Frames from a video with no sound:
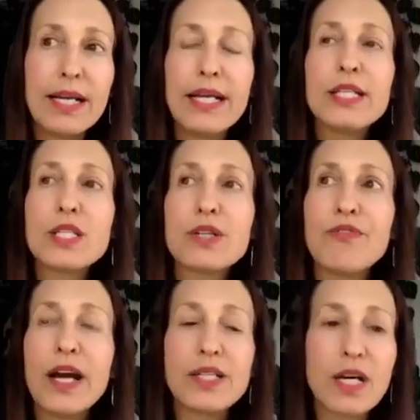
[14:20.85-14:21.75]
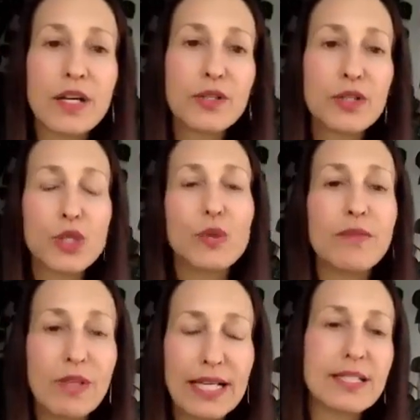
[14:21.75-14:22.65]
is to find others who
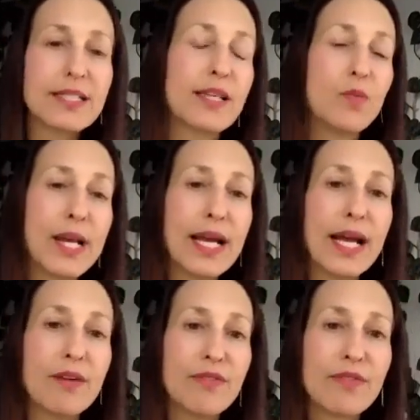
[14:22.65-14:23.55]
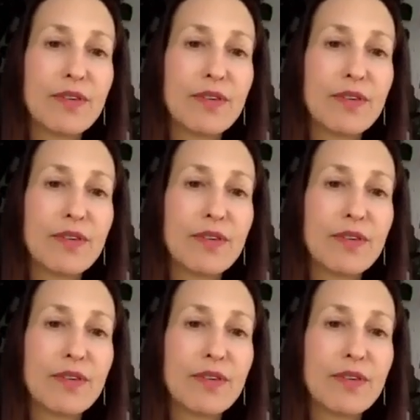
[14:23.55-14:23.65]
have less than we have.